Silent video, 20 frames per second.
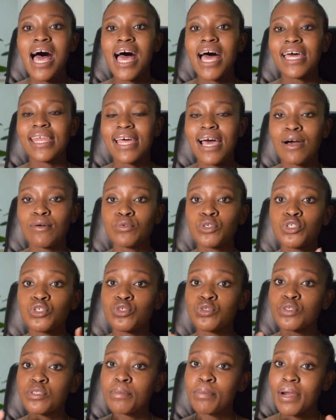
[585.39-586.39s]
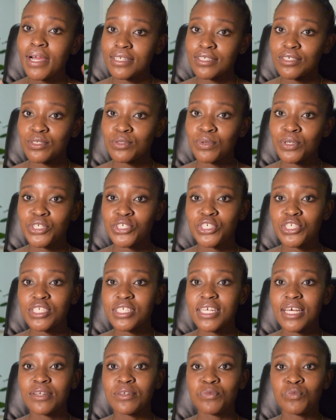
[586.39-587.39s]
and I would do the practice questions
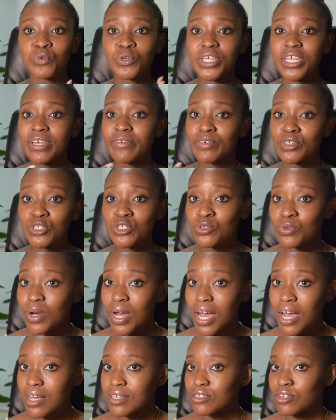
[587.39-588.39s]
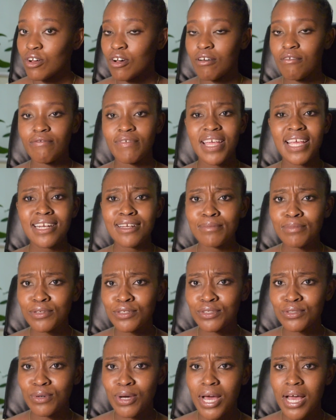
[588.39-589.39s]
that were given to us or available
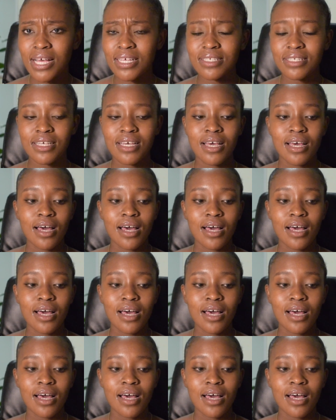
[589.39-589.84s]
to us,